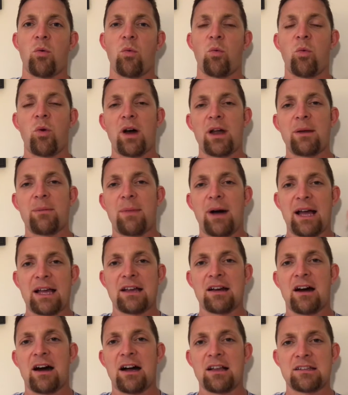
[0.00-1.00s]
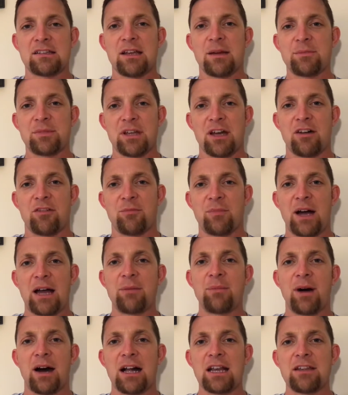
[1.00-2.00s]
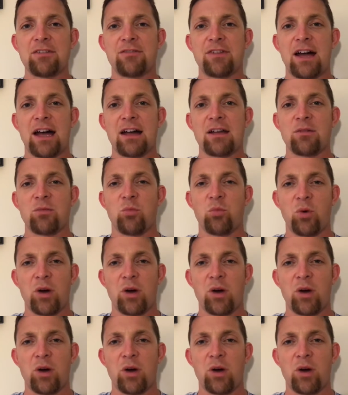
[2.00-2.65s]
what my concept of my body fat